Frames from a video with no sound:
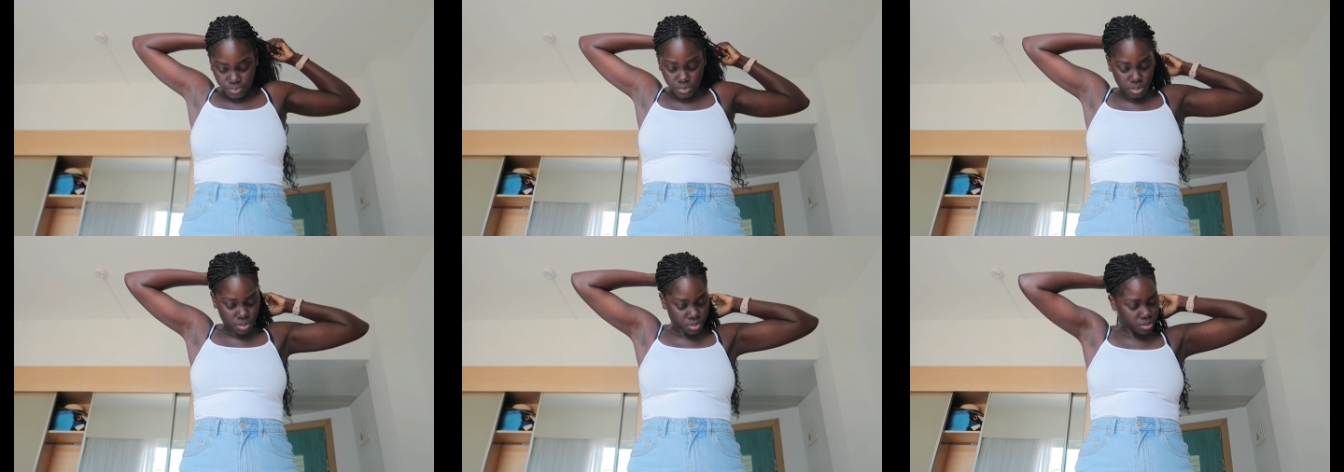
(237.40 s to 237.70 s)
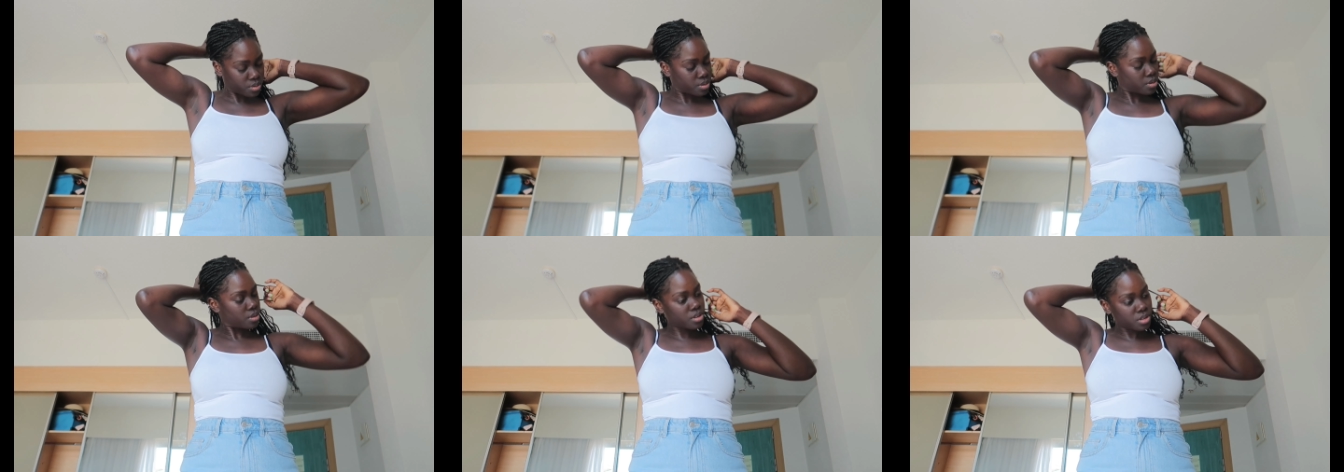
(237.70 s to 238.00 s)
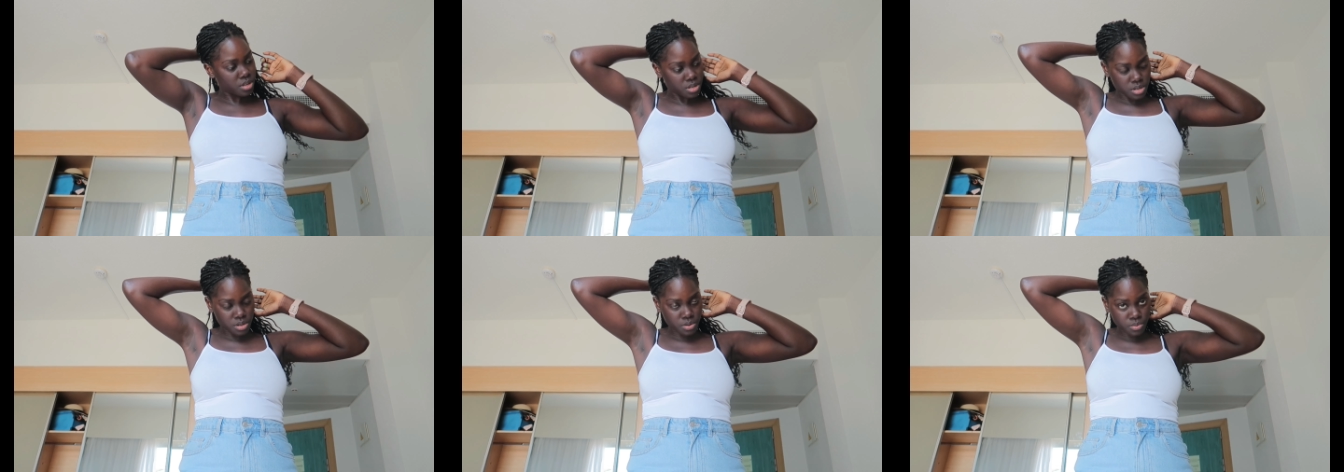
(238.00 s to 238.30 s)
So
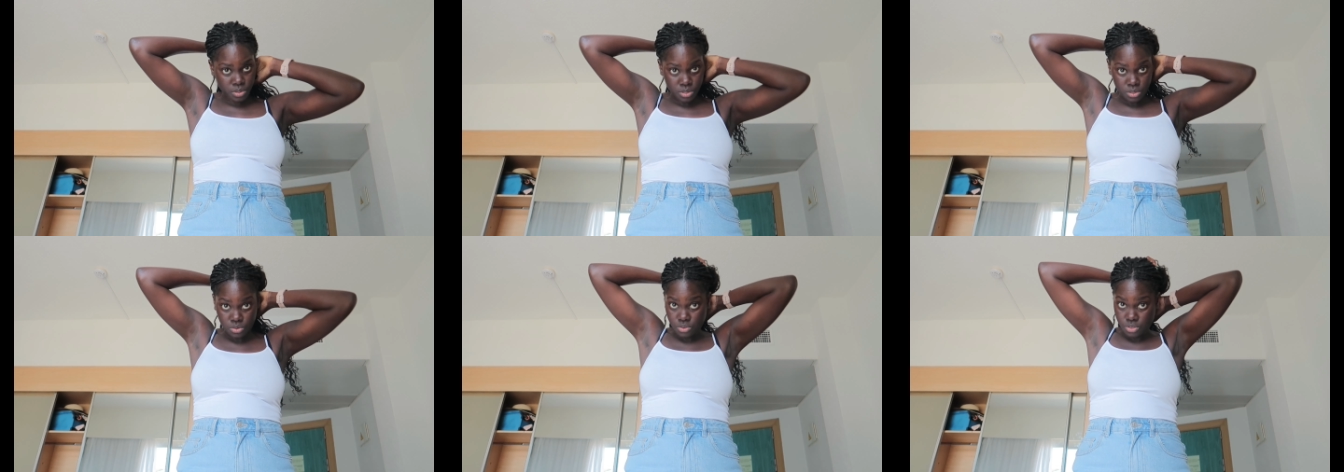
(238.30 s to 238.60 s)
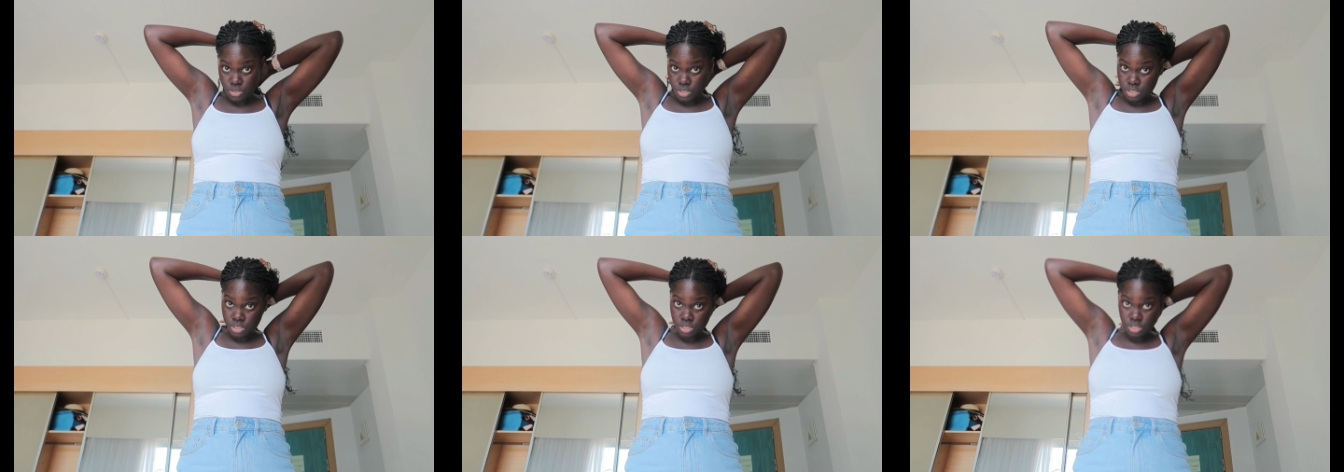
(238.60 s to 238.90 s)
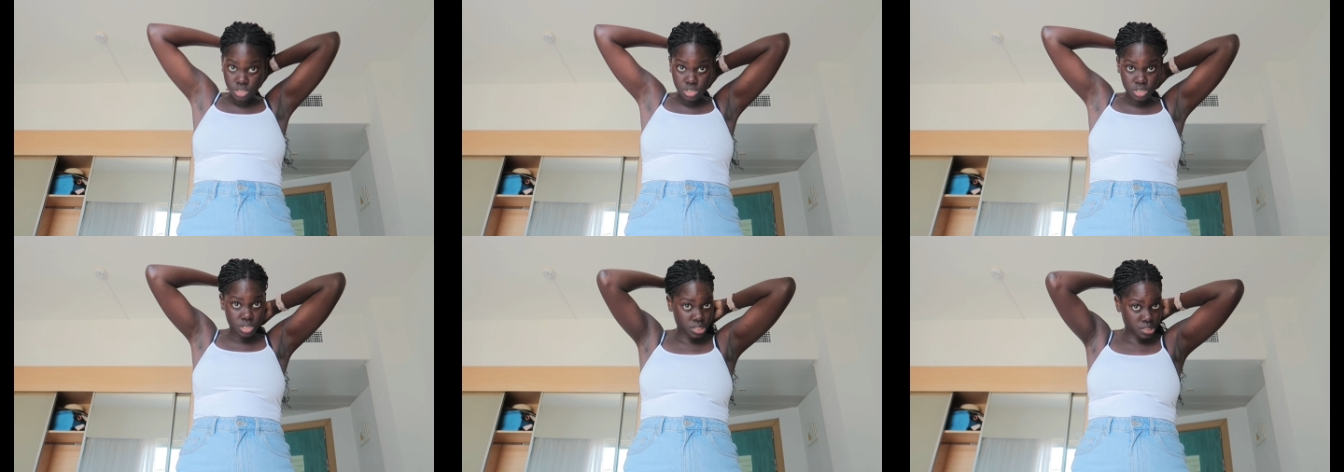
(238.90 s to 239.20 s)
I want to
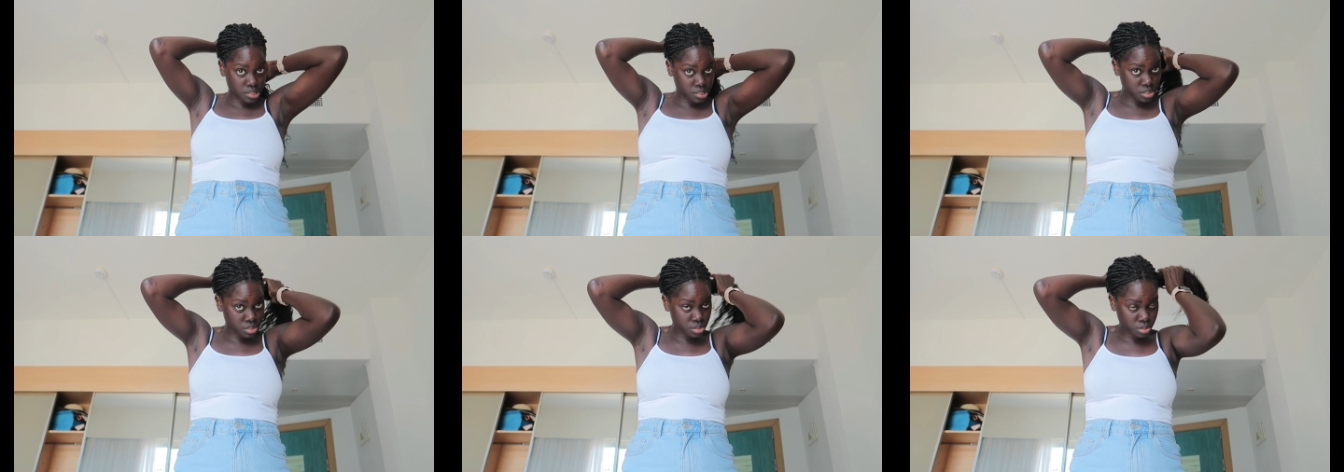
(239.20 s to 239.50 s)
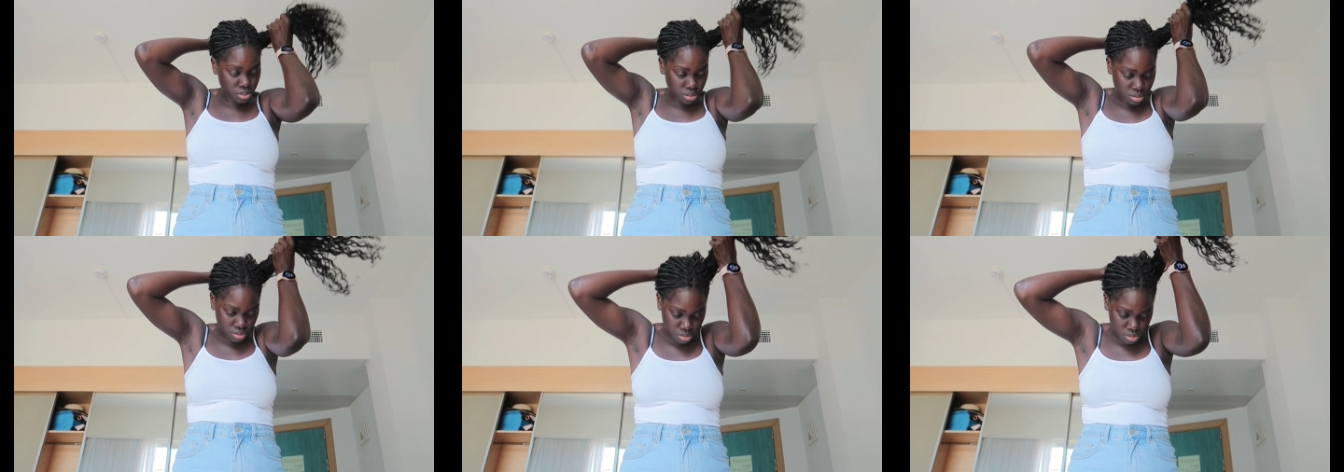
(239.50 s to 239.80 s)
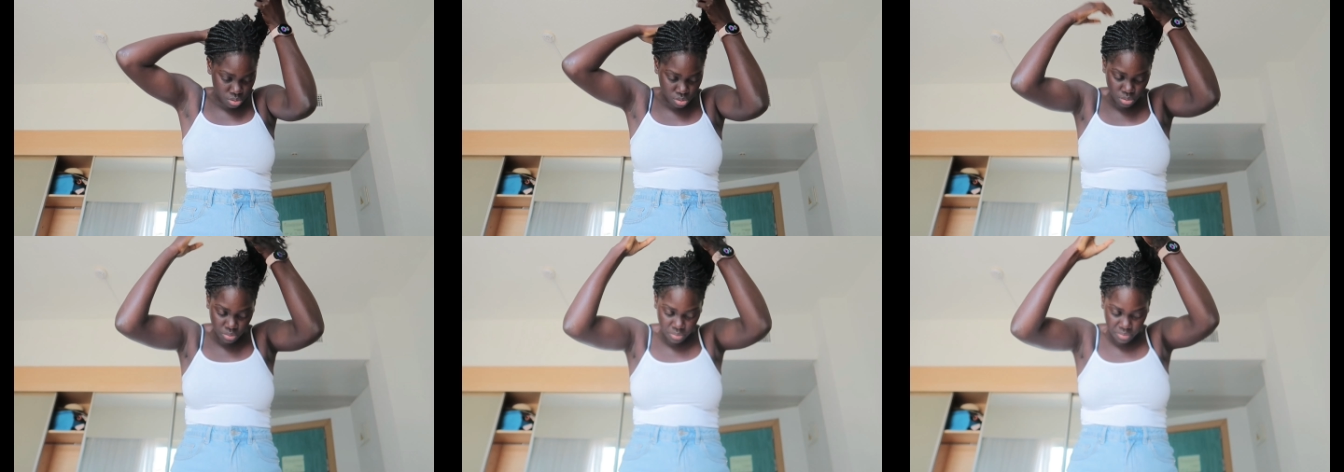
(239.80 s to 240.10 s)
change, take these
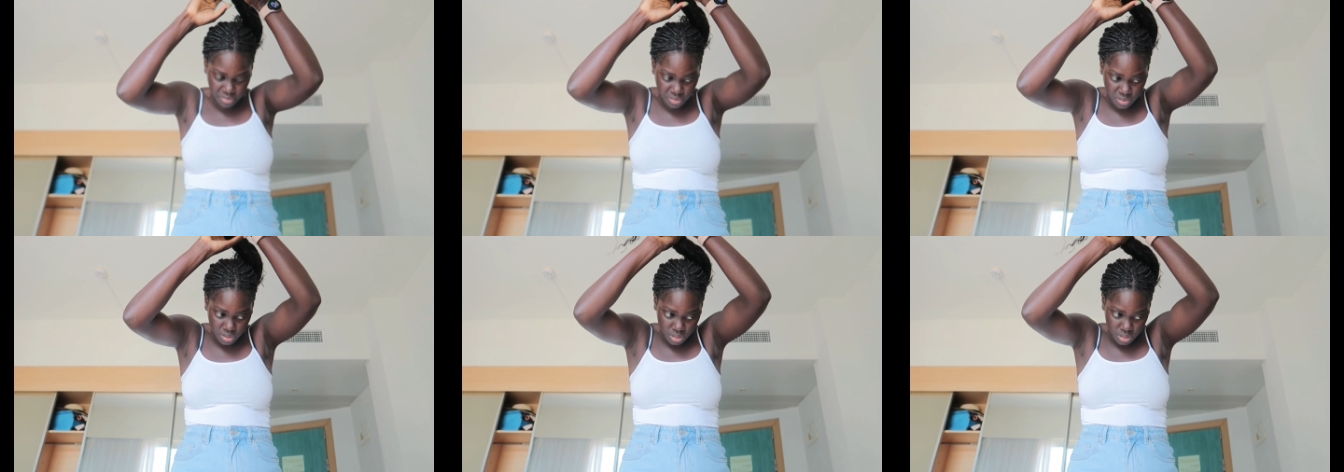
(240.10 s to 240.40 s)
clothes off